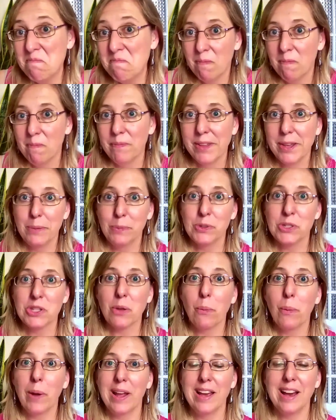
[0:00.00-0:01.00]
It was the
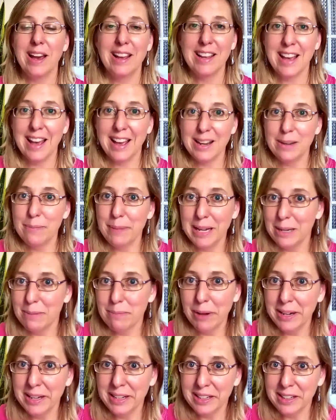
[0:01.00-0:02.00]
way I had made
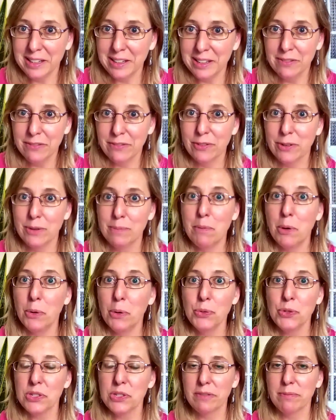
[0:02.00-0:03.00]
money for most
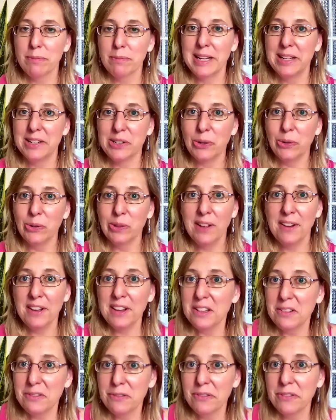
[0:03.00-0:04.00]
of my adult life,
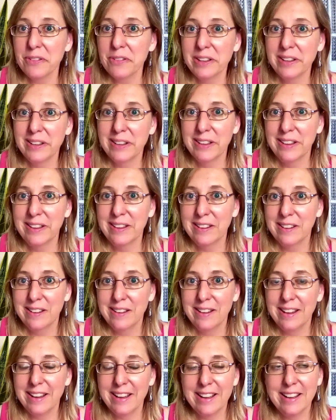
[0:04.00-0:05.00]

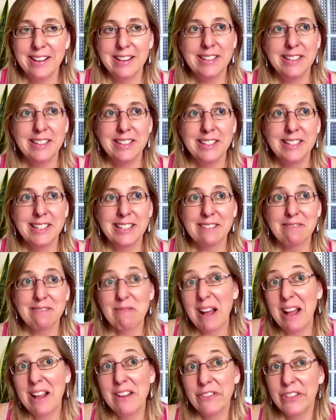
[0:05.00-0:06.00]
and I
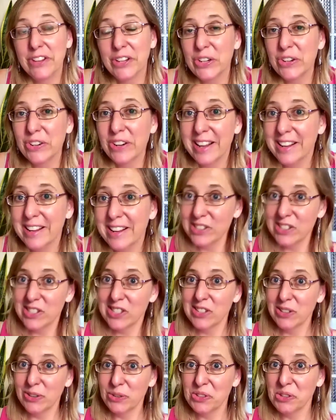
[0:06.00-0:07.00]
figured I could
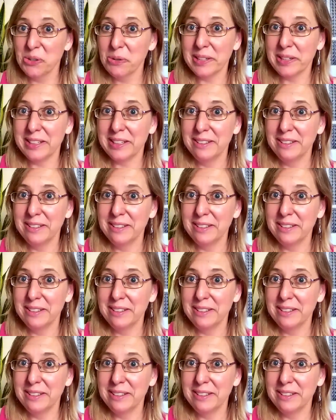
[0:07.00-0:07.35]
still do it.